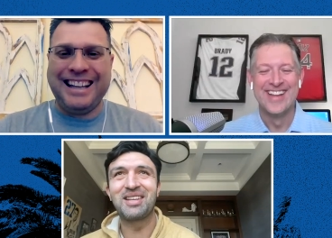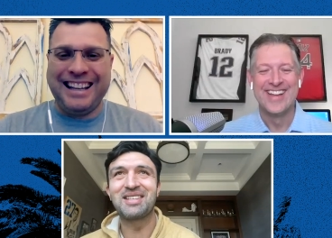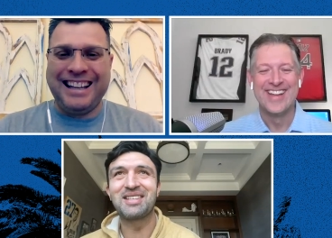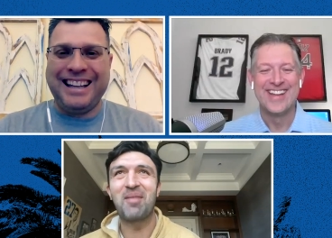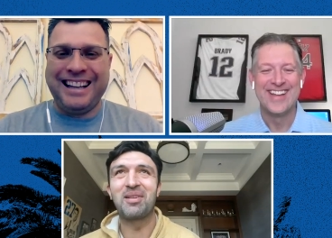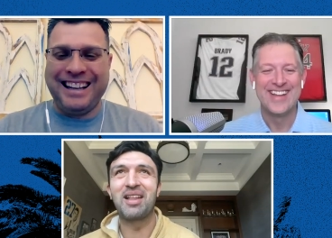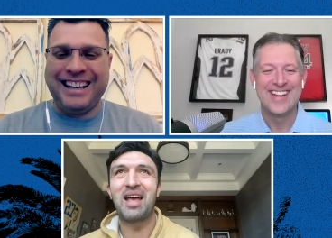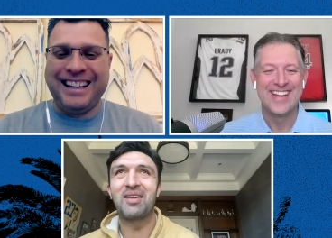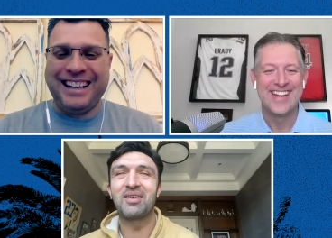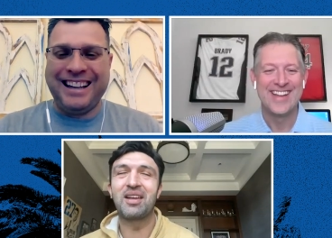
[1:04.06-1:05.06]
Speaker 1: things happen. A
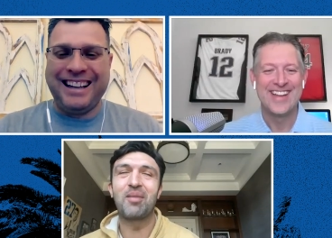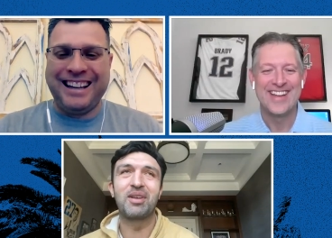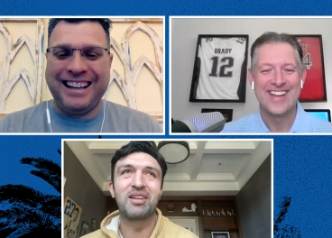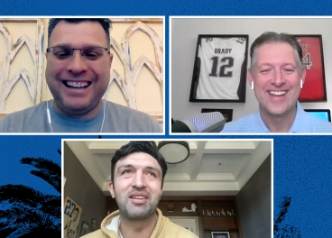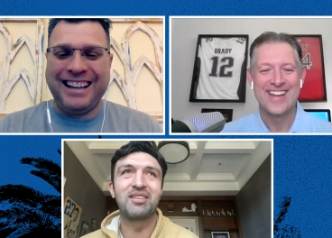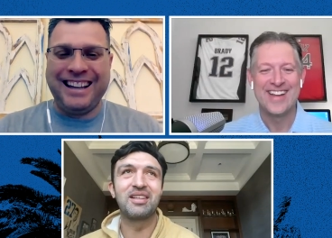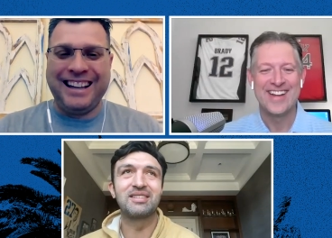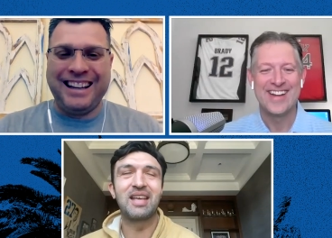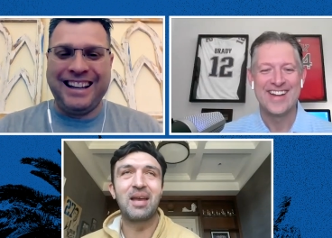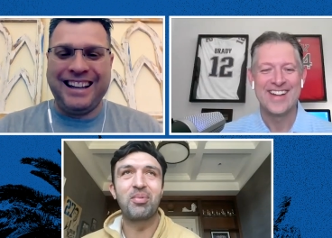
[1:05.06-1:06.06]
lot of, I mean, good
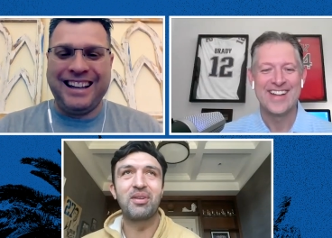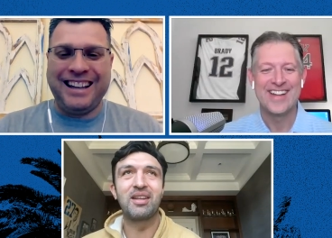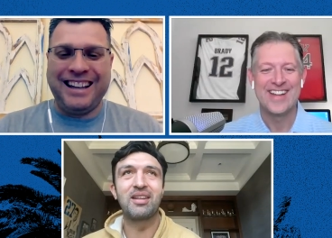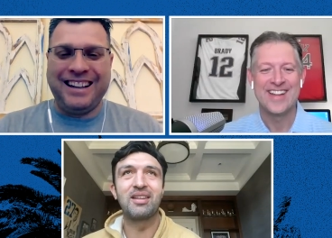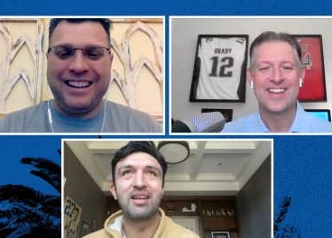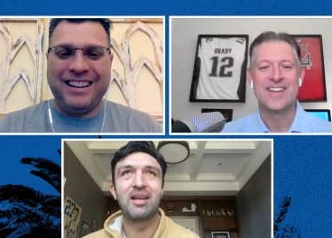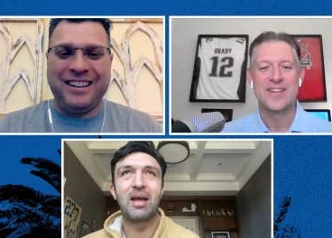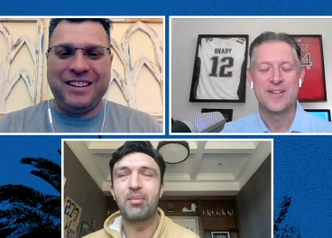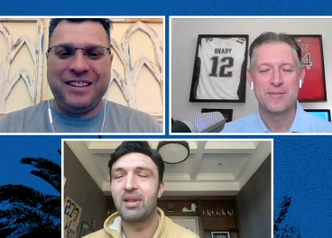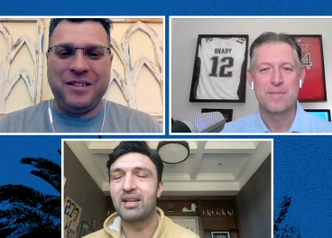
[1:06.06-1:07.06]
things happen. And uh,
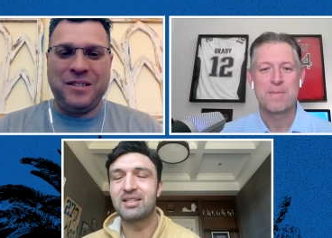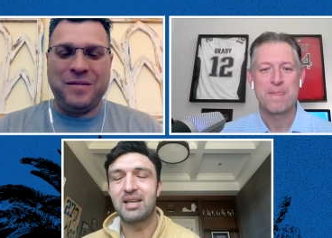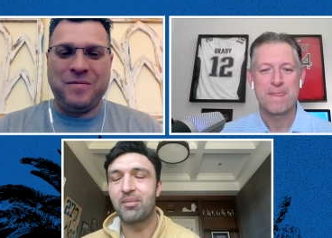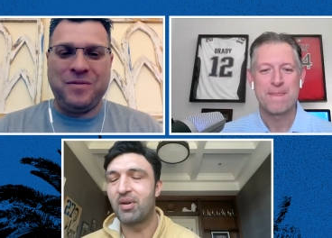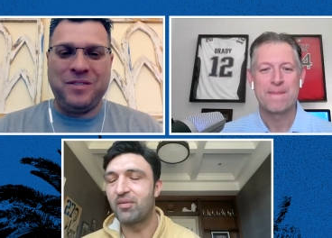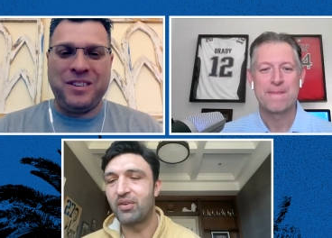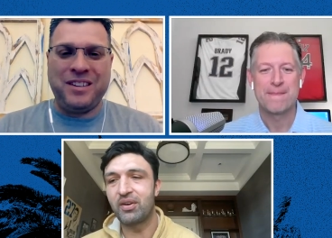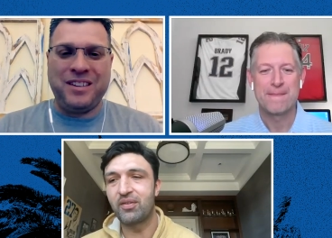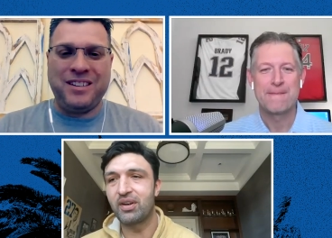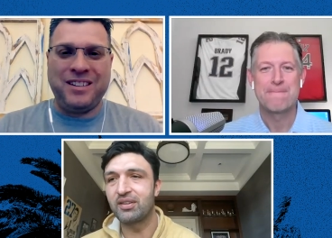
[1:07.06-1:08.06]
I'm, like I say, I'm, I'm
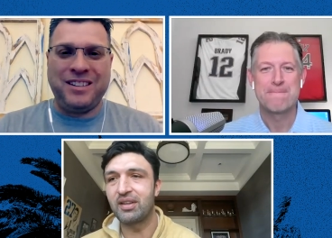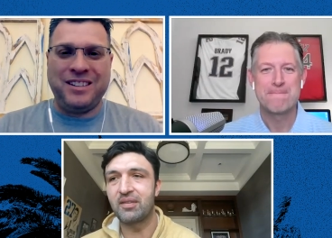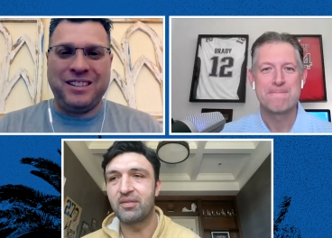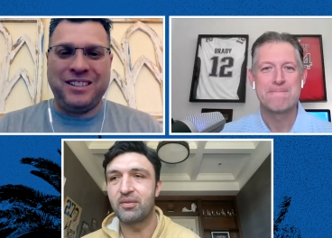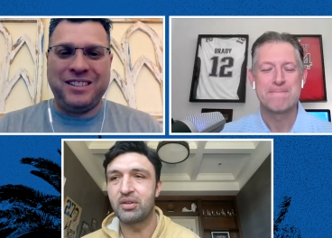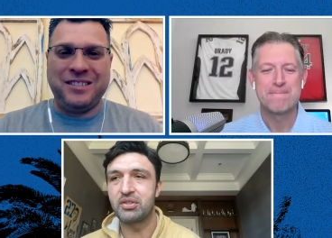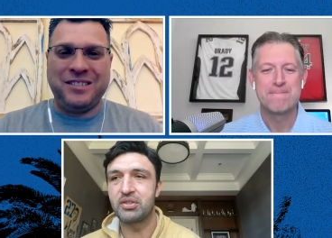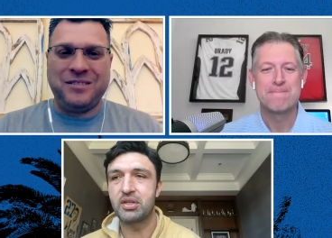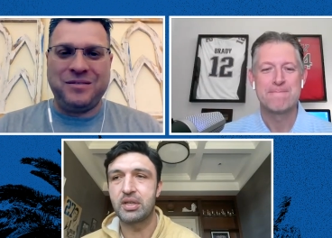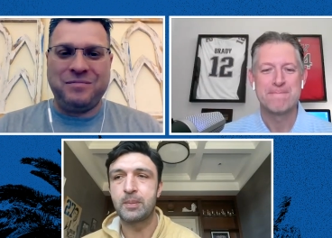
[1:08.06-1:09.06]
very, very thankful for the
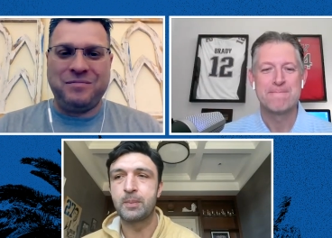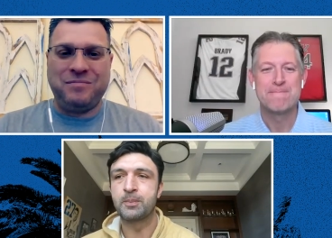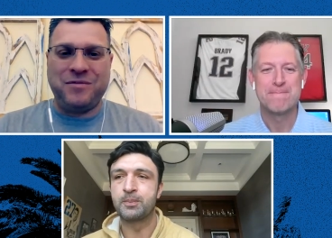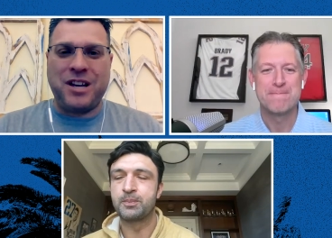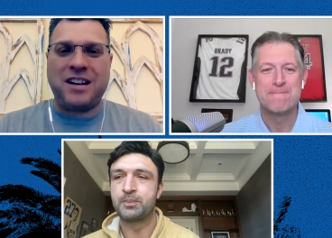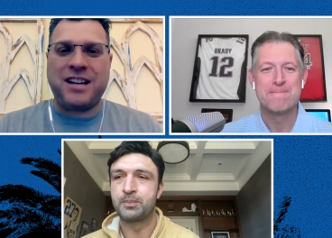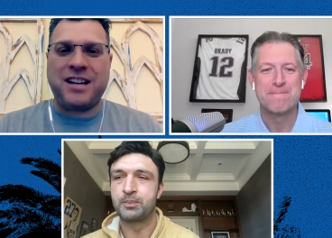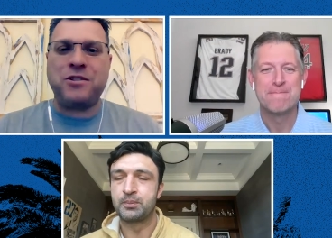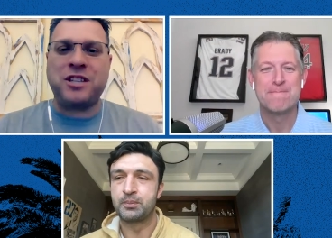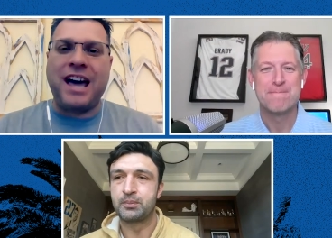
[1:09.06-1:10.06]
journey.
Speaker 2: Zaza,
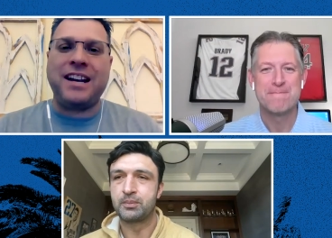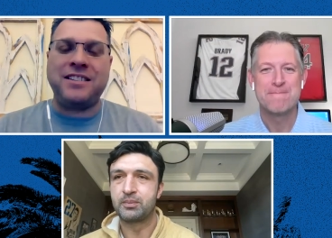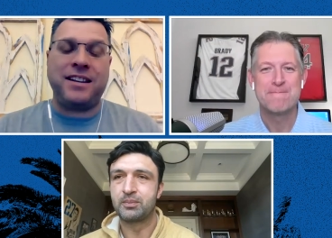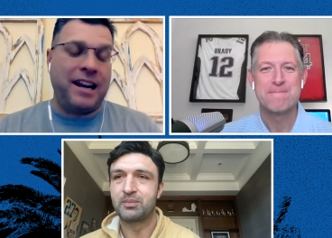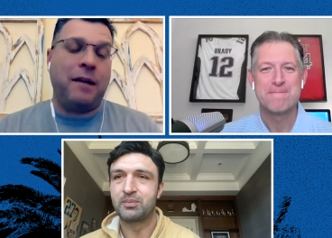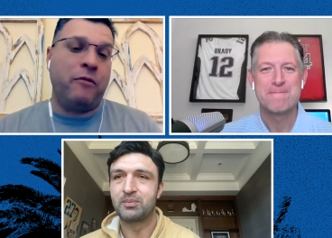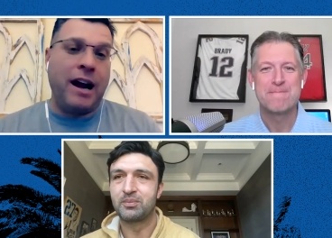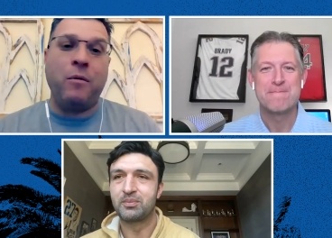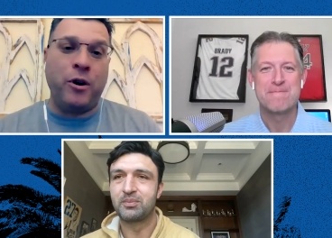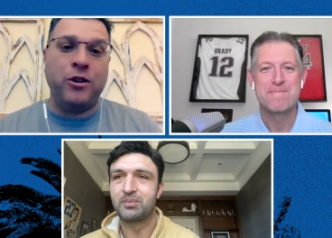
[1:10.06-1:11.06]
how sad is it that I'm
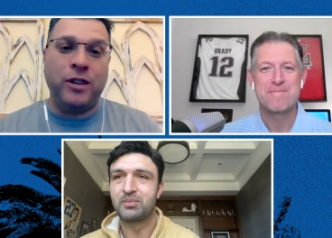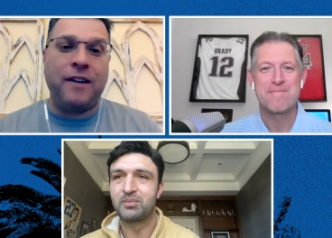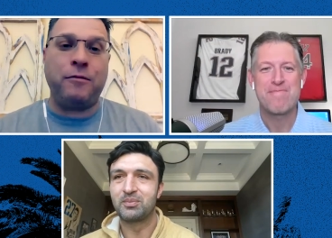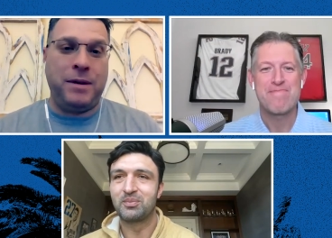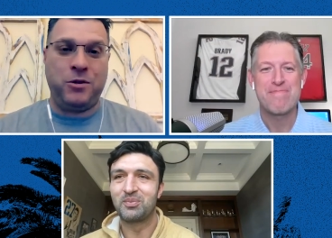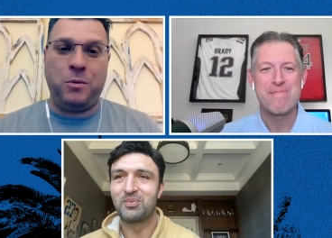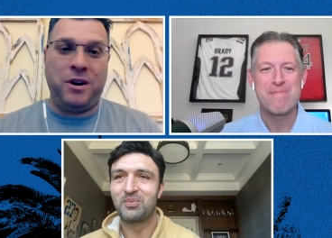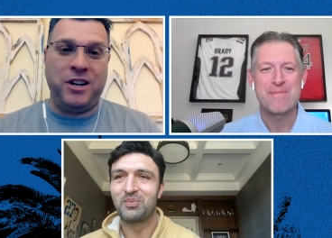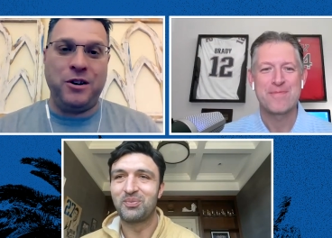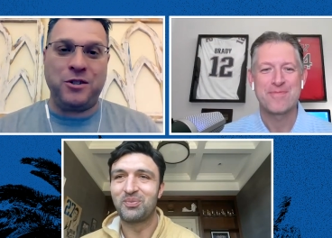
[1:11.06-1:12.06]
right where you left me
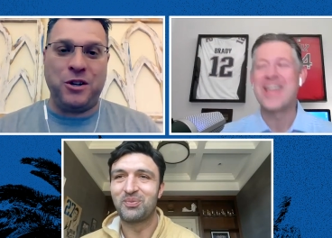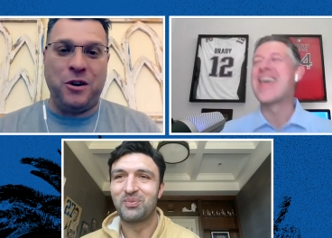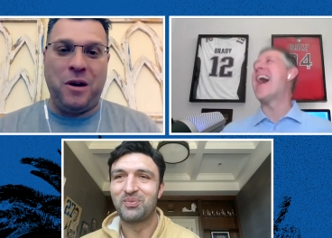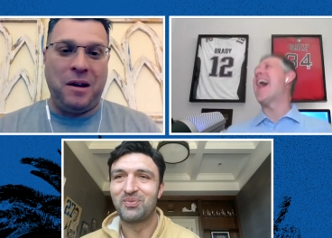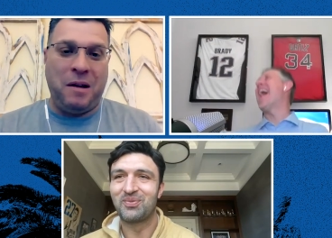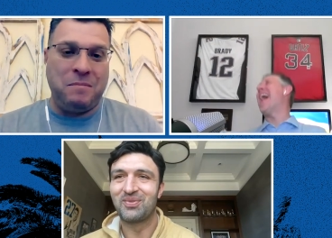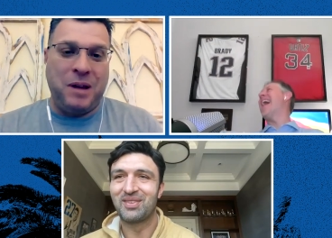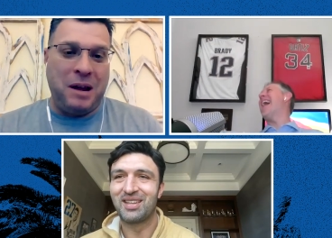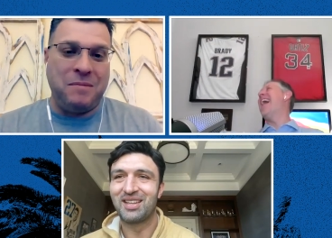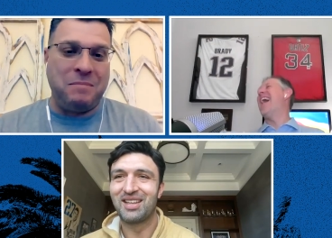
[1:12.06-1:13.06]
twenty years ago? I,
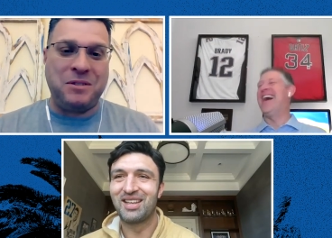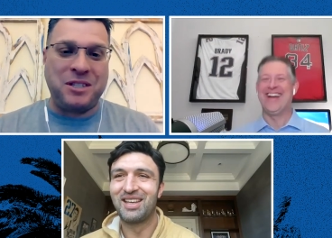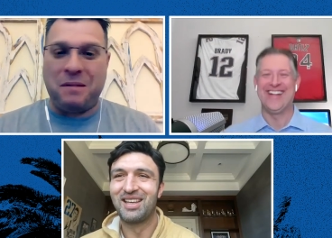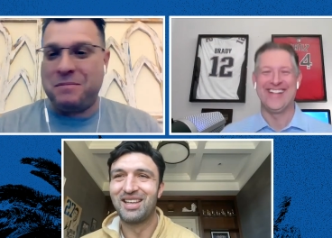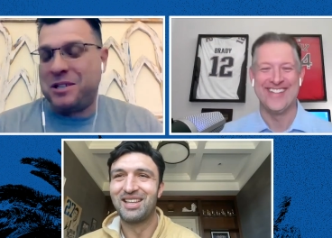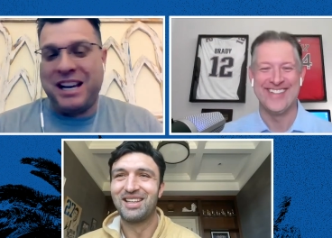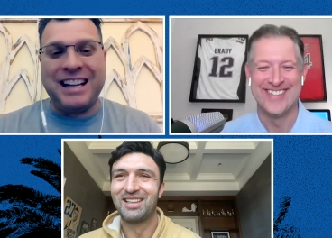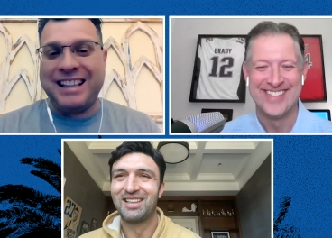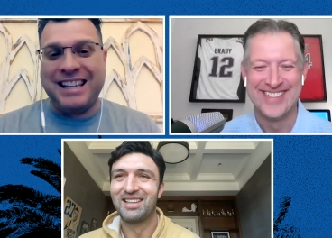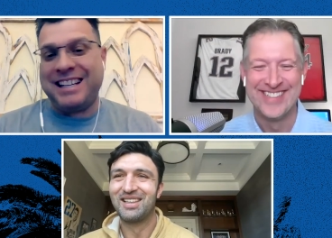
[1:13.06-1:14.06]
I'm, I'm, I'm, I'm
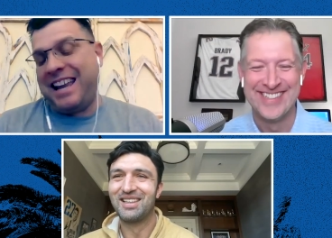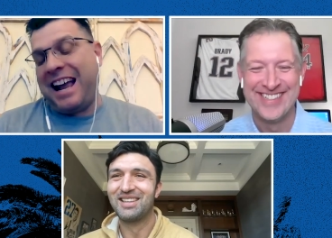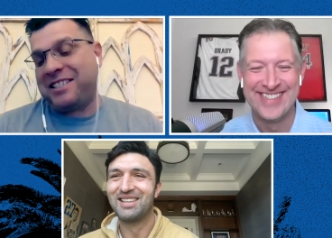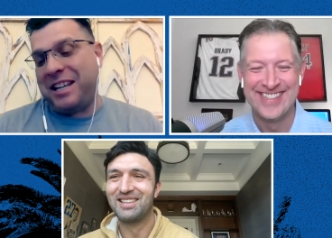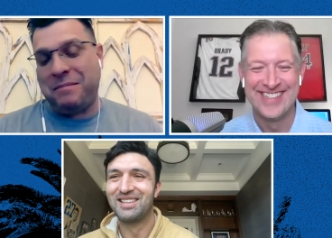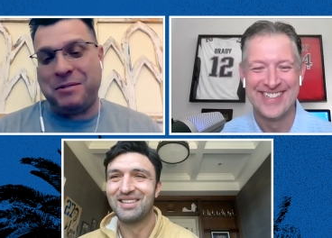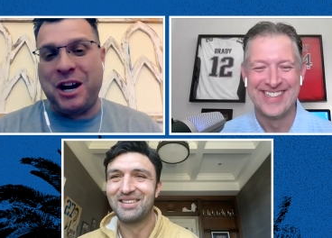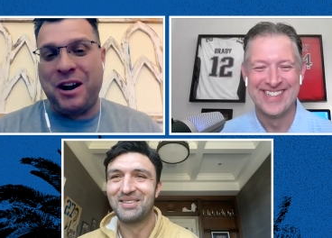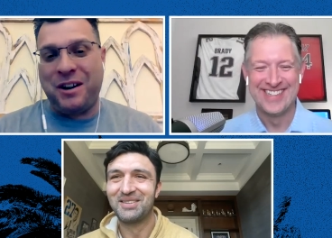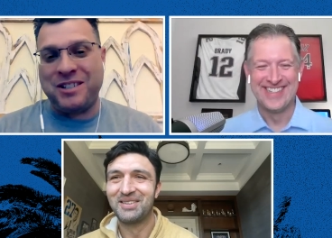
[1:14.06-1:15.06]
sitting in the exact same
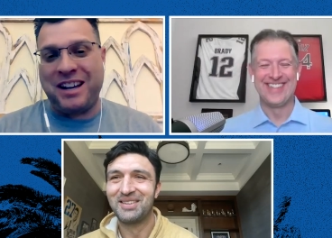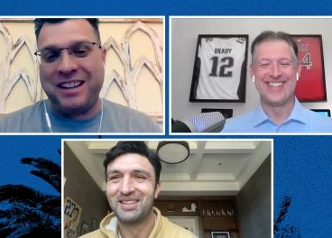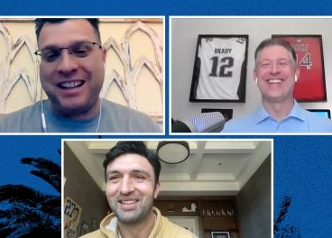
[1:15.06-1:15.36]
chair. Is that,